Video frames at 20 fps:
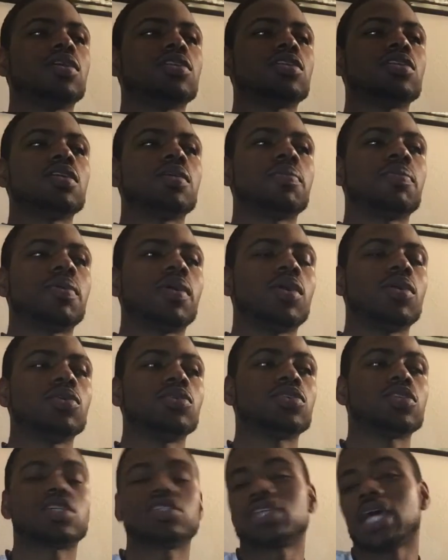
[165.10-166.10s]
under their
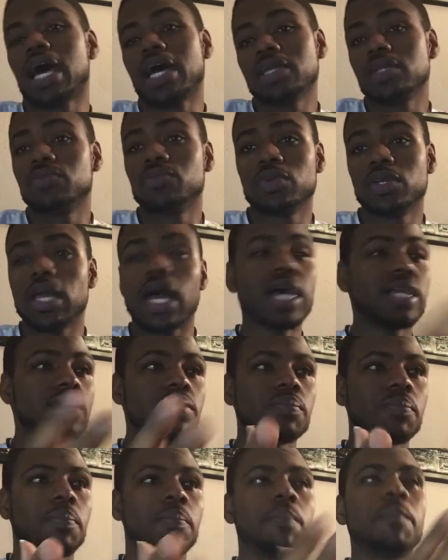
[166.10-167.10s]
post, because I
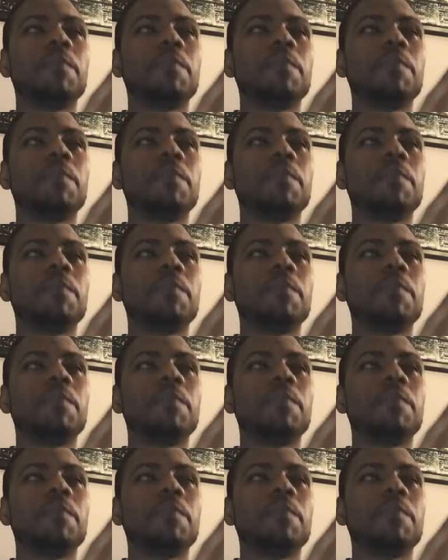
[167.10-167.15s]
didn't